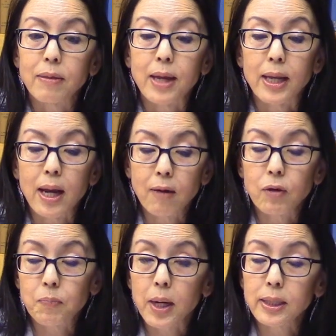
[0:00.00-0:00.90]
that
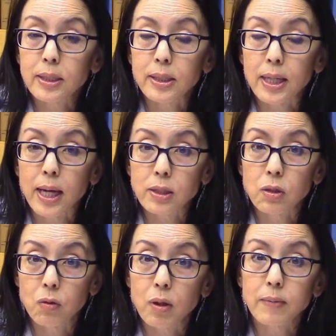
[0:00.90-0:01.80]
every pregnancy has a
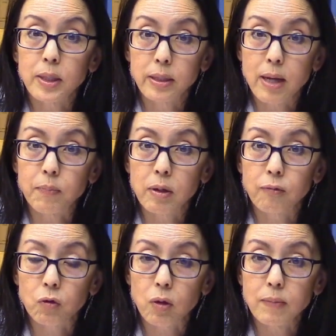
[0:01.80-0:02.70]
normal number
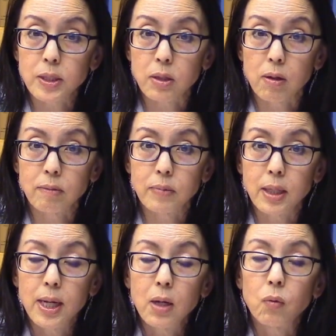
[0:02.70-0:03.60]
of chromosomes,
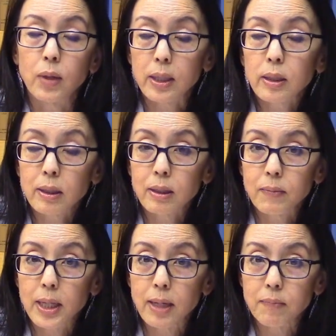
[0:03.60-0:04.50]
we could
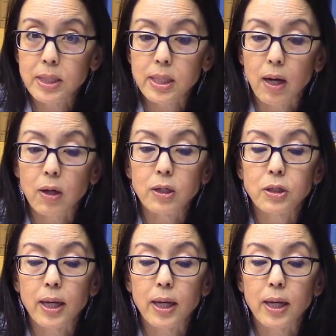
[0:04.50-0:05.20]
eliminate miscarriage.